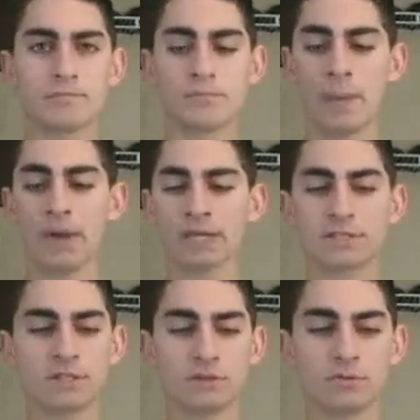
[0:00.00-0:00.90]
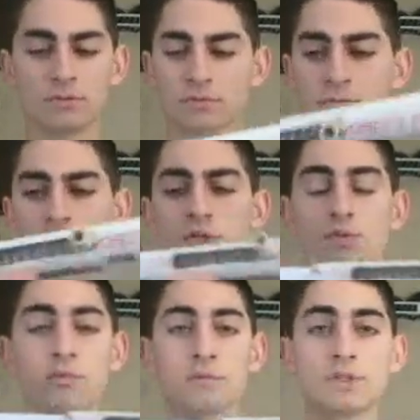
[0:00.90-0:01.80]
my past two
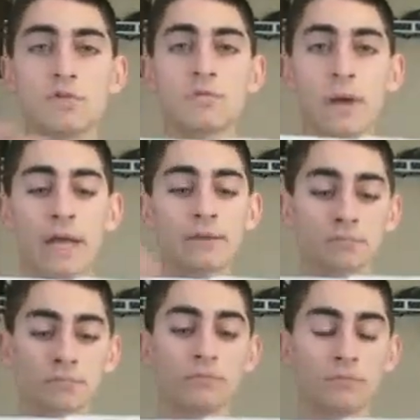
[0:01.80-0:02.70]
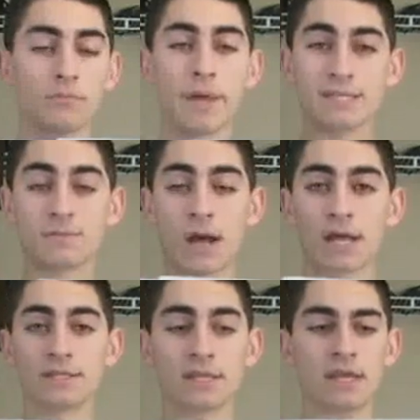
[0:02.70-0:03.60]
of my best
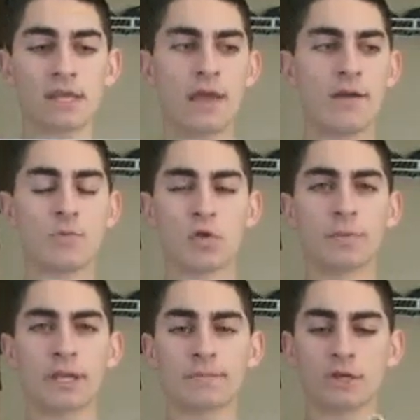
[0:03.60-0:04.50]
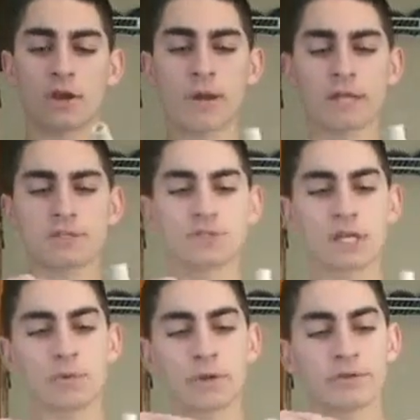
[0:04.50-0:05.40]
mods have both been named the Carbine. It's just
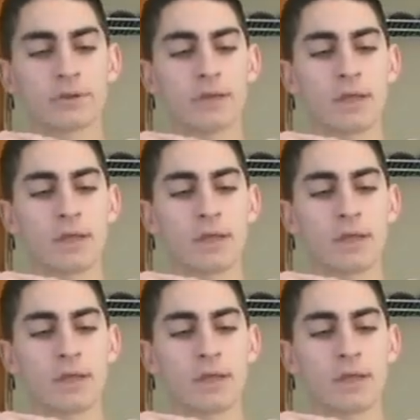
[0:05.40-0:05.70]
kind of weird.